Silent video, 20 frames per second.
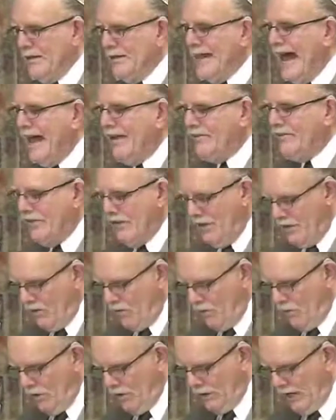last thing
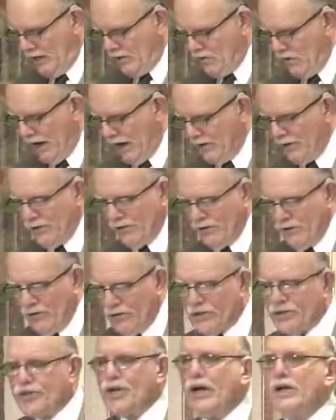in the world I try to
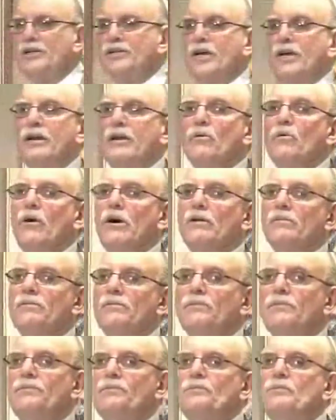do is judge anyone.